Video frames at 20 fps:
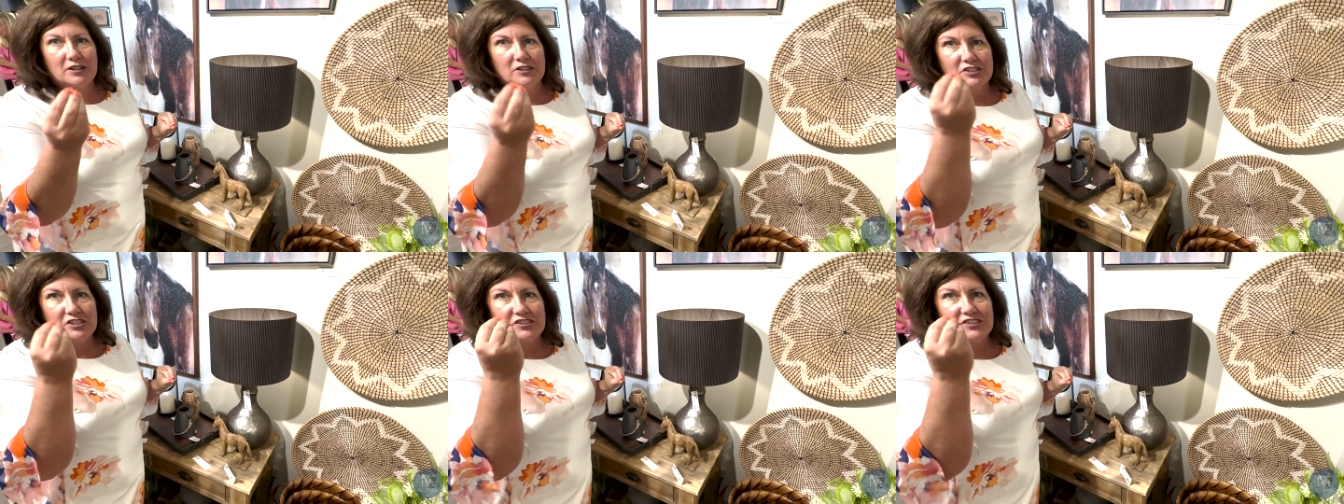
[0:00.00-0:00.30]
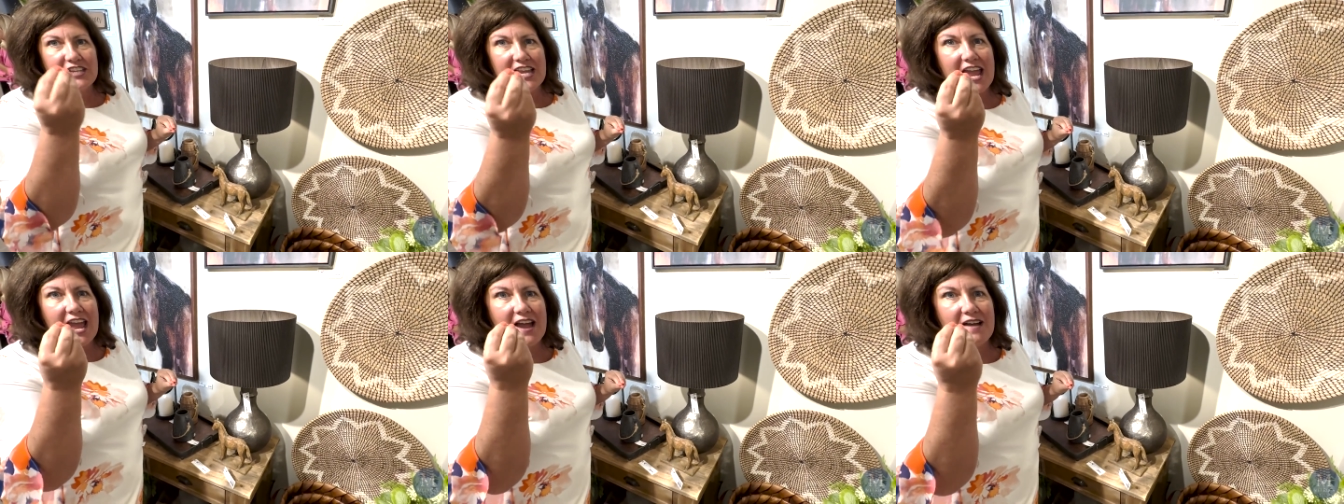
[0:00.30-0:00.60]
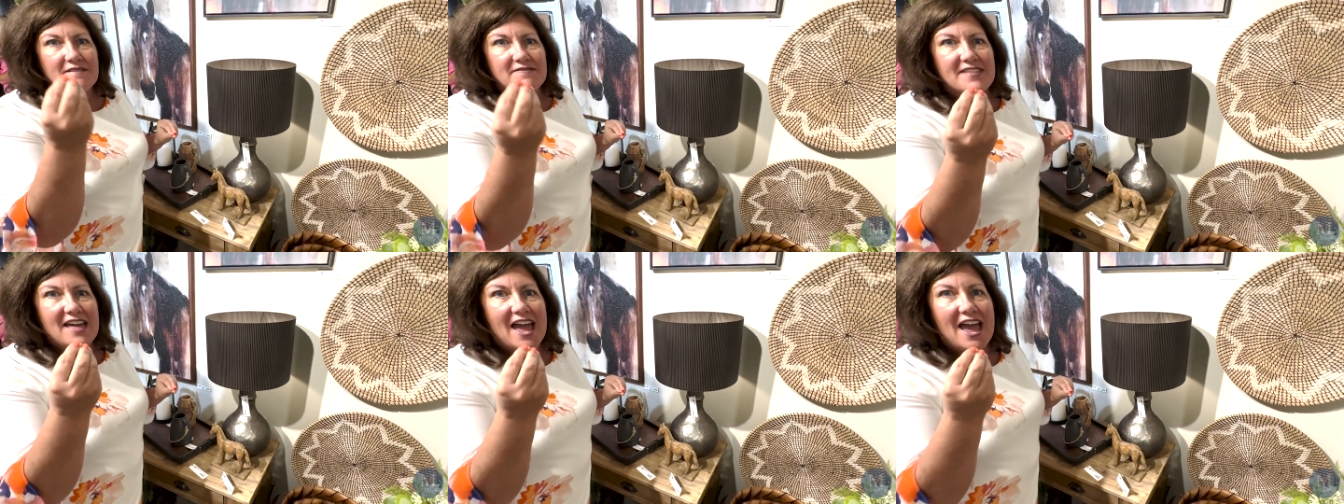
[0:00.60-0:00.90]
just to
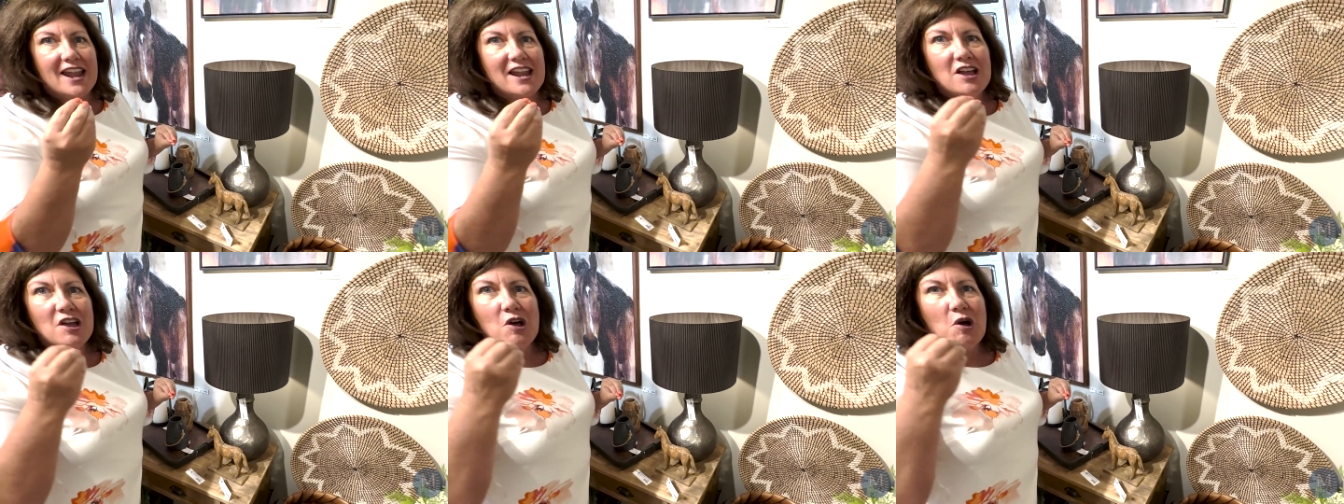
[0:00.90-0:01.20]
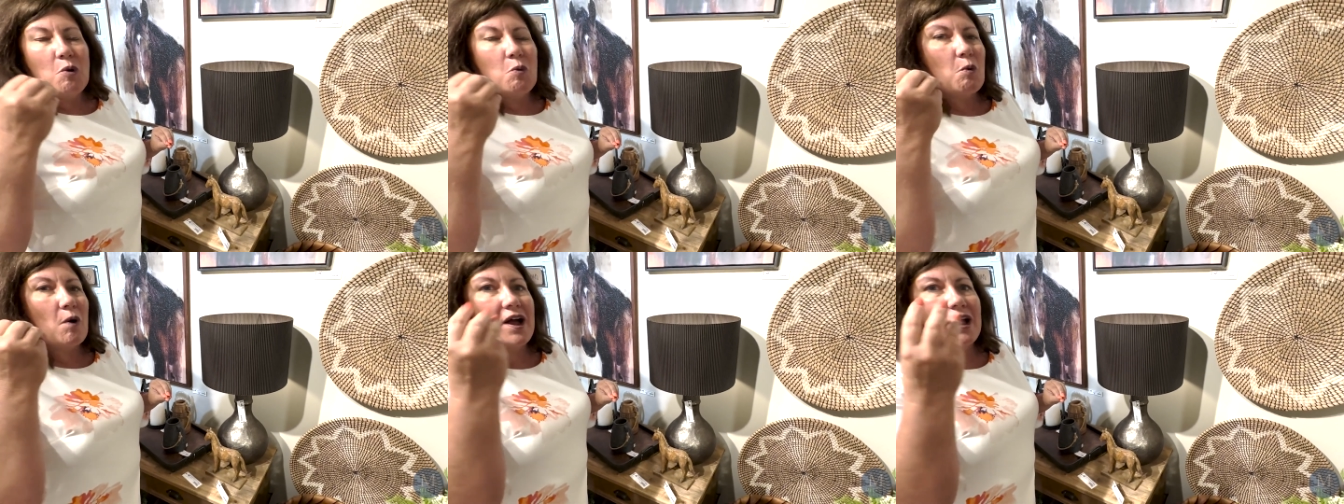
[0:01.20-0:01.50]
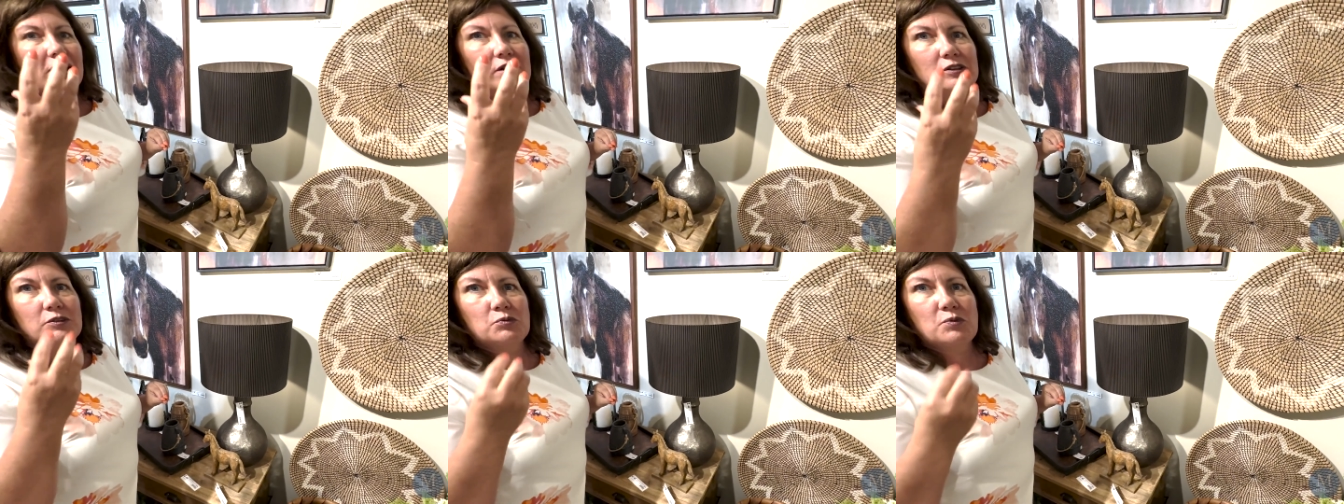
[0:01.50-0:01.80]
have that
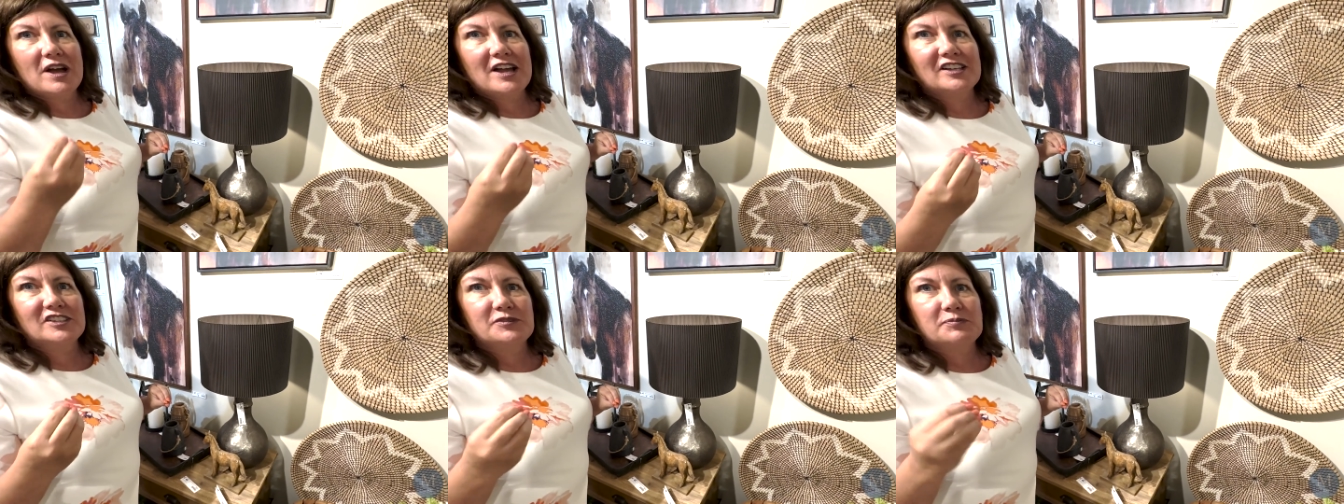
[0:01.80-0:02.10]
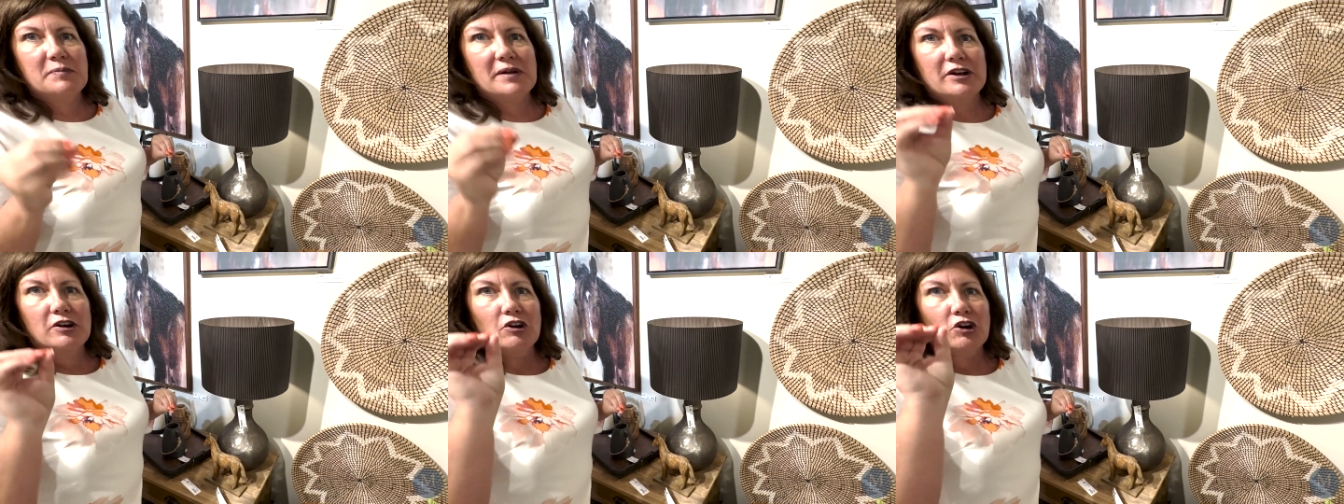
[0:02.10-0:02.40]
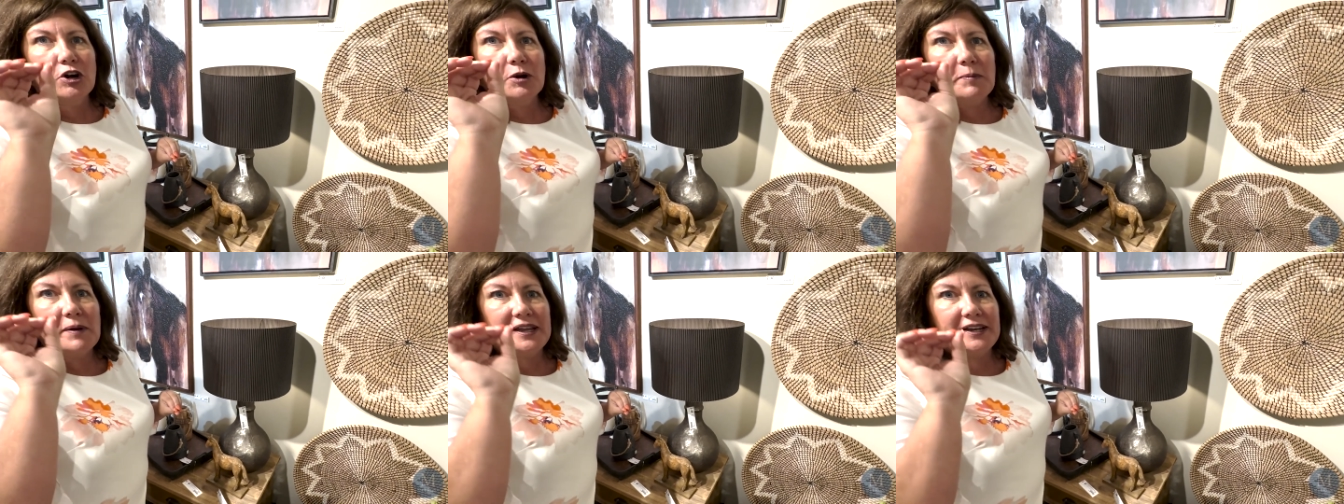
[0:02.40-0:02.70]
Wild West but
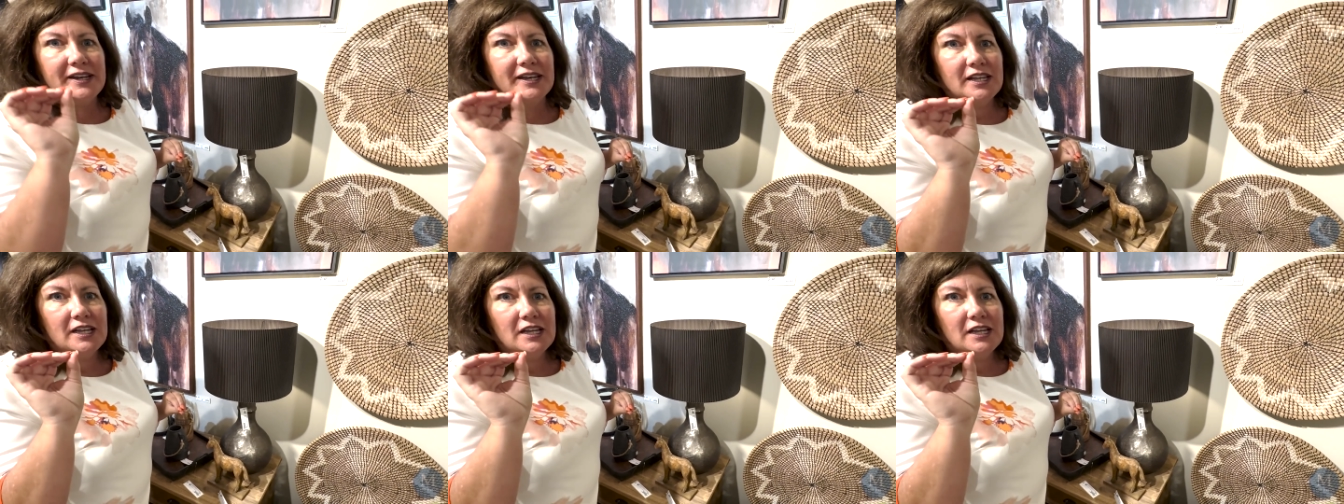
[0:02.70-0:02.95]
urban